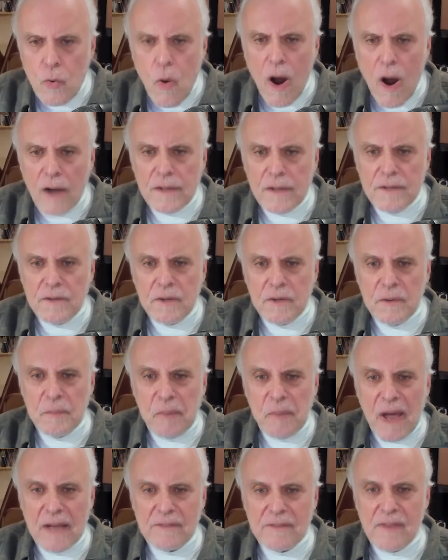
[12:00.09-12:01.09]
wanted to
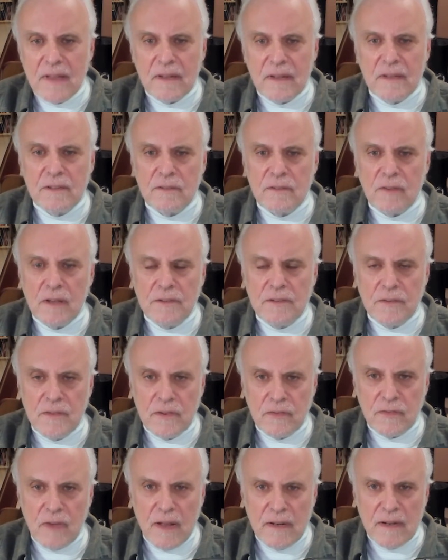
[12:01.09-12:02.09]
pass that legislation?
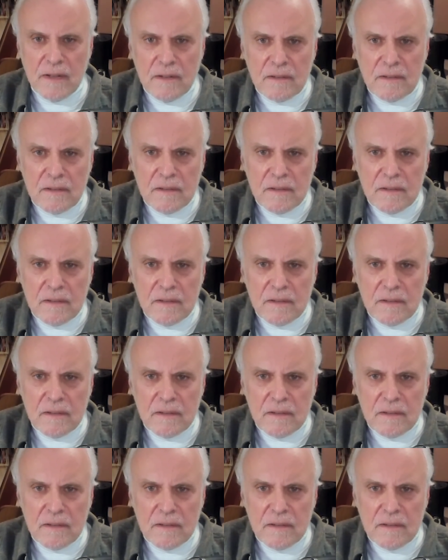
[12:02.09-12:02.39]
The Senate.